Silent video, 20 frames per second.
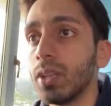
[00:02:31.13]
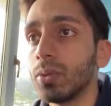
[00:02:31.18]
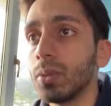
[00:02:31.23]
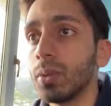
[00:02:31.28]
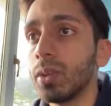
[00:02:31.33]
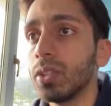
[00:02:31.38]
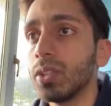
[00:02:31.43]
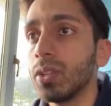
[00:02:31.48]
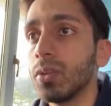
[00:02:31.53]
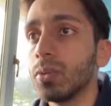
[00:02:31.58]
what we're
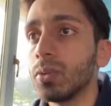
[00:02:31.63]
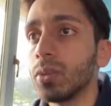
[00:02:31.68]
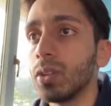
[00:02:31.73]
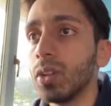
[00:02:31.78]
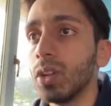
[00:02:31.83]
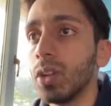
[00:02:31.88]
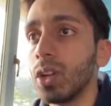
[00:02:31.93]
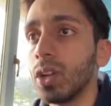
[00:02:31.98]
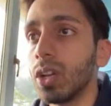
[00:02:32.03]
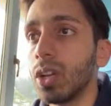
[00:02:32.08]
going to do is we're
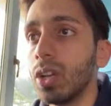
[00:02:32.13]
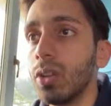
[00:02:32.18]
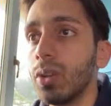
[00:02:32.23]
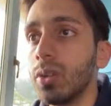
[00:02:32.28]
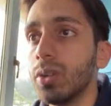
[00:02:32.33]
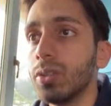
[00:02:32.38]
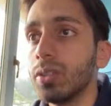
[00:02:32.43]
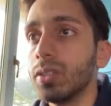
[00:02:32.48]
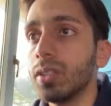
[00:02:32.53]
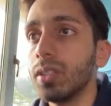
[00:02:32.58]
going to
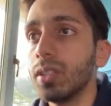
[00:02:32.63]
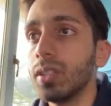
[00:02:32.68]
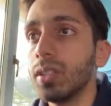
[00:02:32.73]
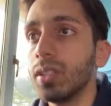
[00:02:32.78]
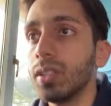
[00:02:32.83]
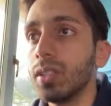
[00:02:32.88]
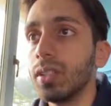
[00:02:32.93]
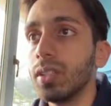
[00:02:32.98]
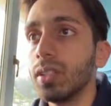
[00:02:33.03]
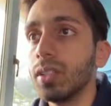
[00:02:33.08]
occlude
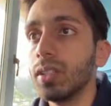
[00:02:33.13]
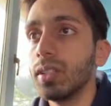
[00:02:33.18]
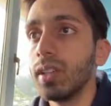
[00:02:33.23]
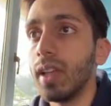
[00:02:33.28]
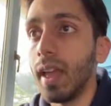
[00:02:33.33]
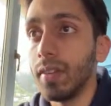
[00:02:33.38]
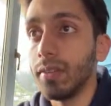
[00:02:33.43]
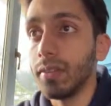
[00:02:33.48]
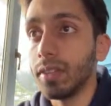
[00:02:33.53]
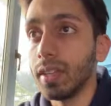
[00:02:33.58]

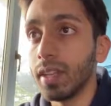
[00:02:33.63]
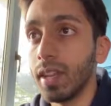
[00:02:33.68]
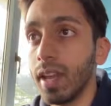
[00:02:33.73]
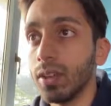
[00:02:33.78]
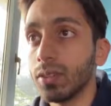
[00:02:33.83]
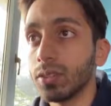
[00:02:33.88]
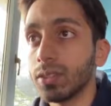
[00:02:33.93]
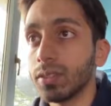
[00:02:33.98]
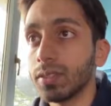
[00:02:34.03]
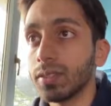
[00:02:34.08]
everything
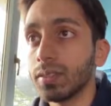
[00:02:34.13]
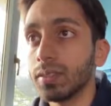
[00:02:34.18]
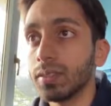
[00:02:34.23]
else.